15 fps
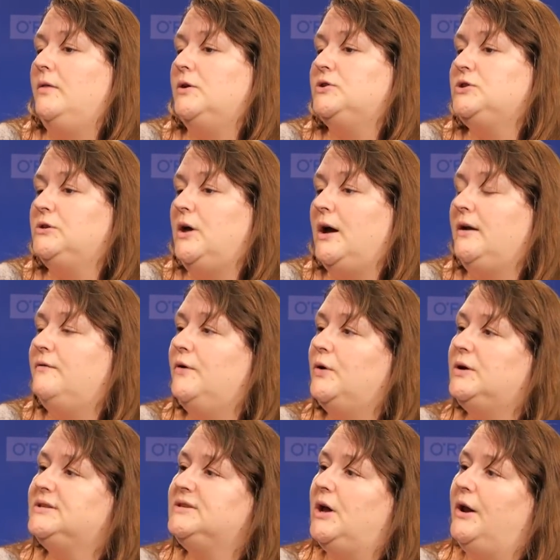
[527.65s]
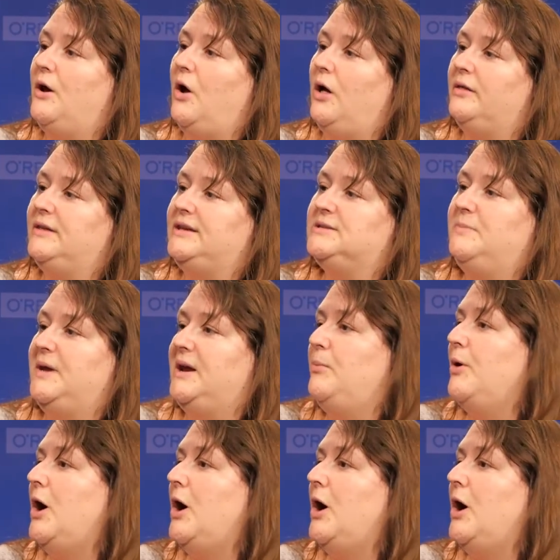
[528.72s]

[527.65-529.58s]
there's a lot of focus on all these big